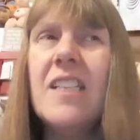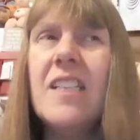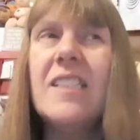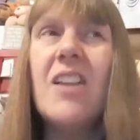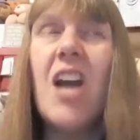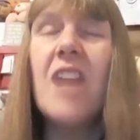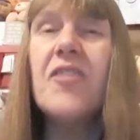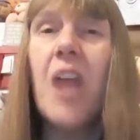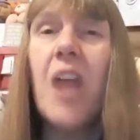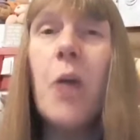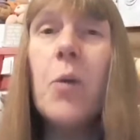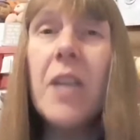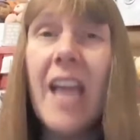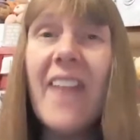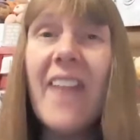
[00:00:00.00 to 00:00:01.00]
It's like, I
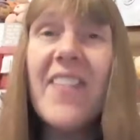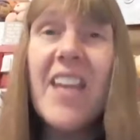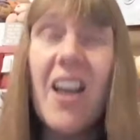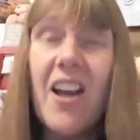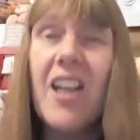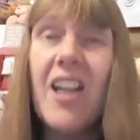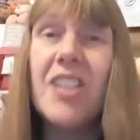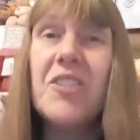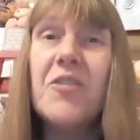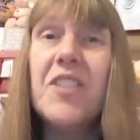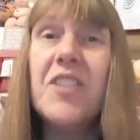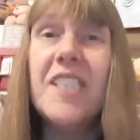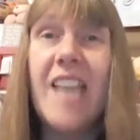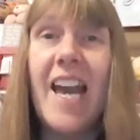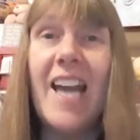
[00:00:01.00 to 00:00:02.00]
don't get the urge
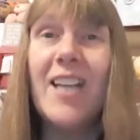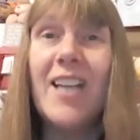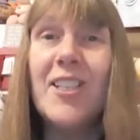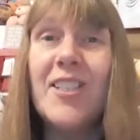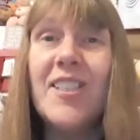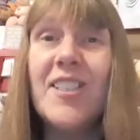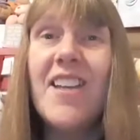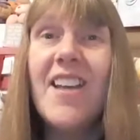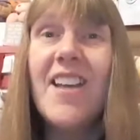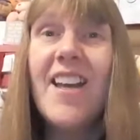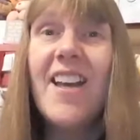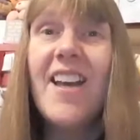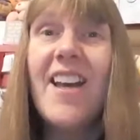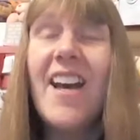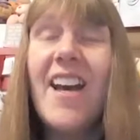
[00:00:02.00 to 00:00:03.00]
for sex.
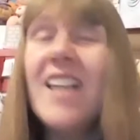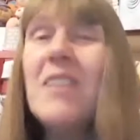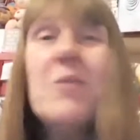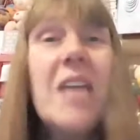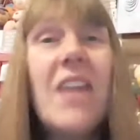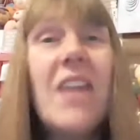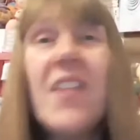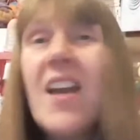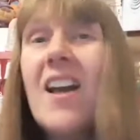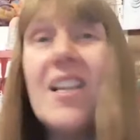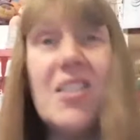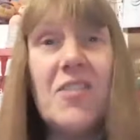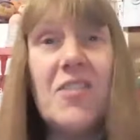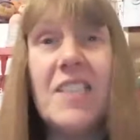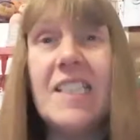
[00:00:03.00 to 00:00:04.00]
I don't get the
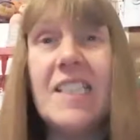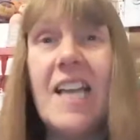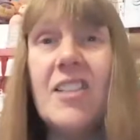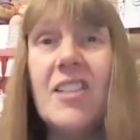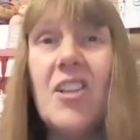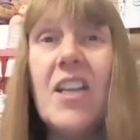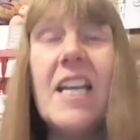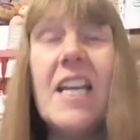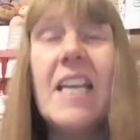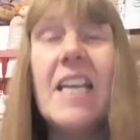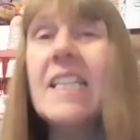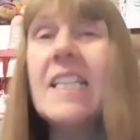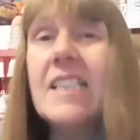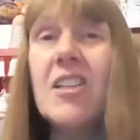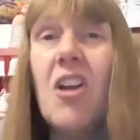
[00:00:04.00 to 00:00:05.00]
urge for sex. I can
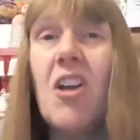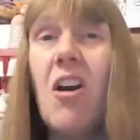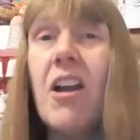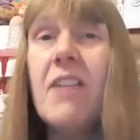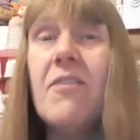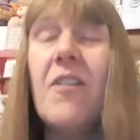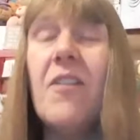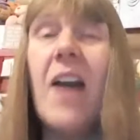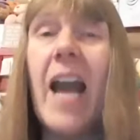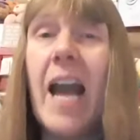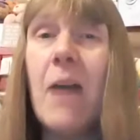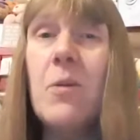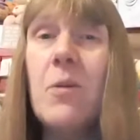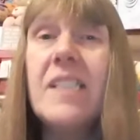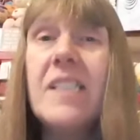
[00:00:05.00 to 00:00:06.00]
kiss a guy for
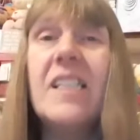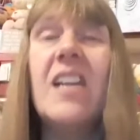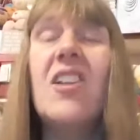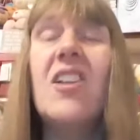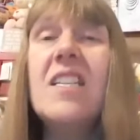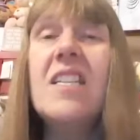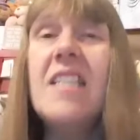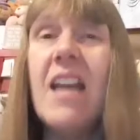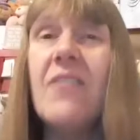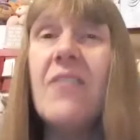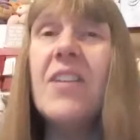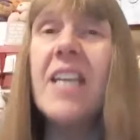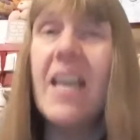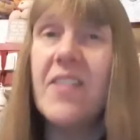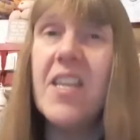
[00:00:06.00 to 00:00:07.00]
hours and I
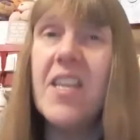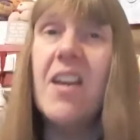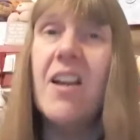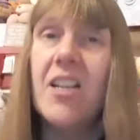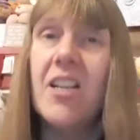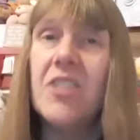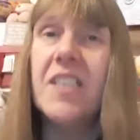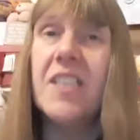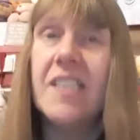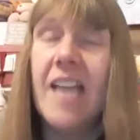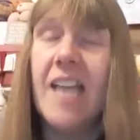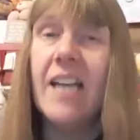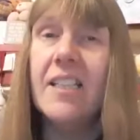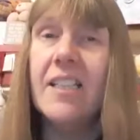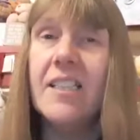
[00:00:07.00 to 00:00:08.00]
never get the urge for
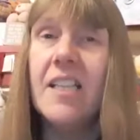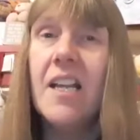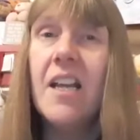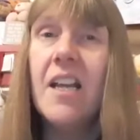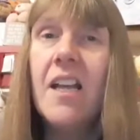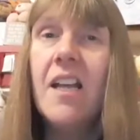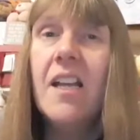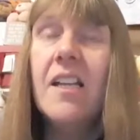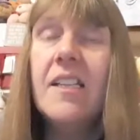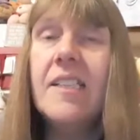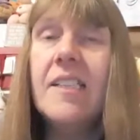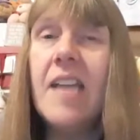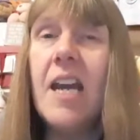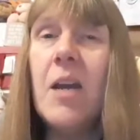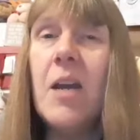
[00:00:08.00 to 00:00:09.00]
sex.
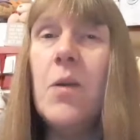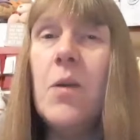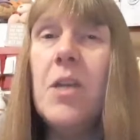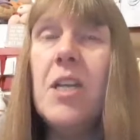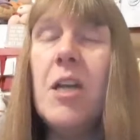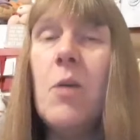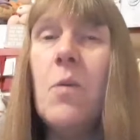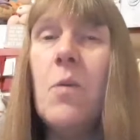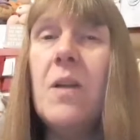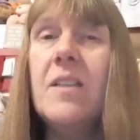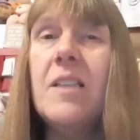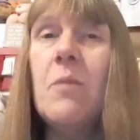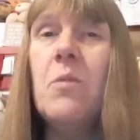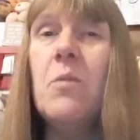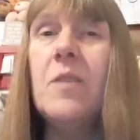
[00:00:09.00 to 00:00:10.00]
So, you know, when
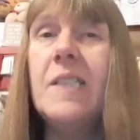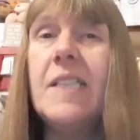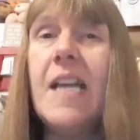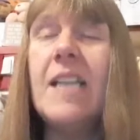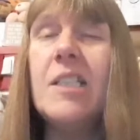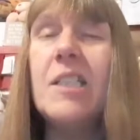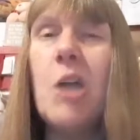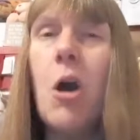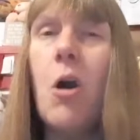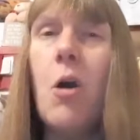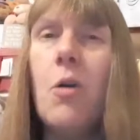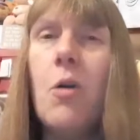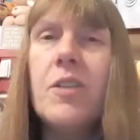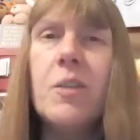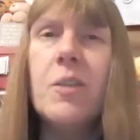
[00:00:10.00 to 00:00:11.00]
someone says,
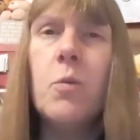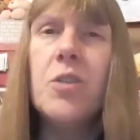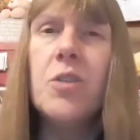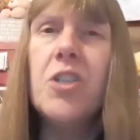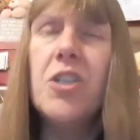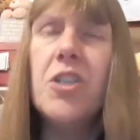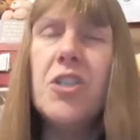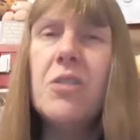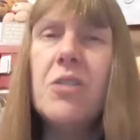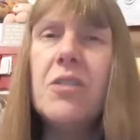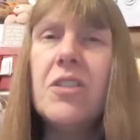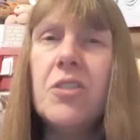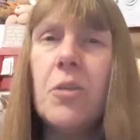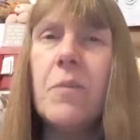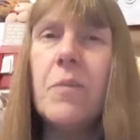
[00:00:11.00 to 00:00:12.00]
oh, so what do you do
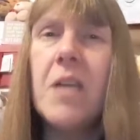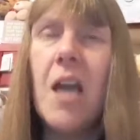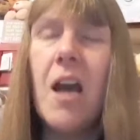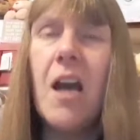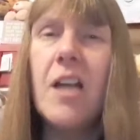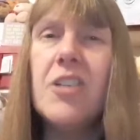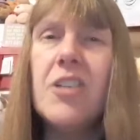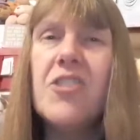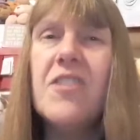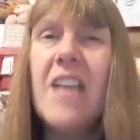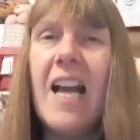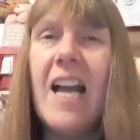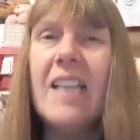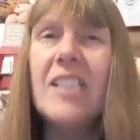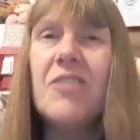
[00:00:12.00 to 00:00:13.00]
to stop the urge?
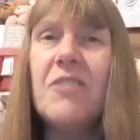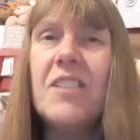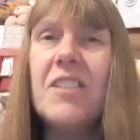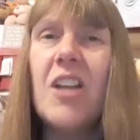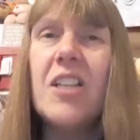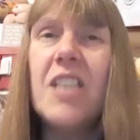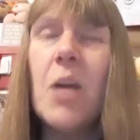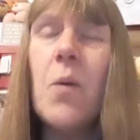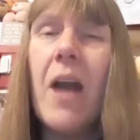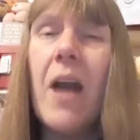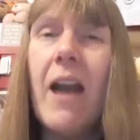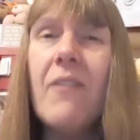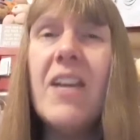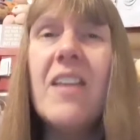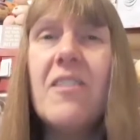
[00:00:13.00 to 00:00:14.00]
The answer is I don't
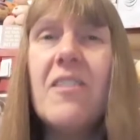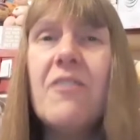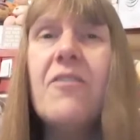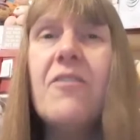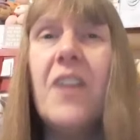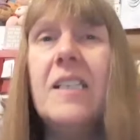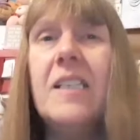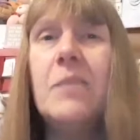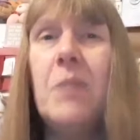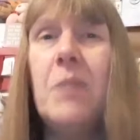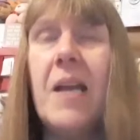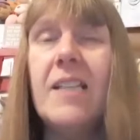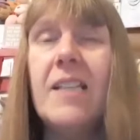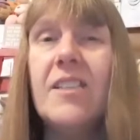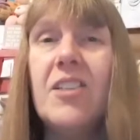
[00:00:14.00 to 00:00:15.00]
have it in the first
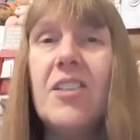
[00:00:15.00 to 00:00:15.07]
place.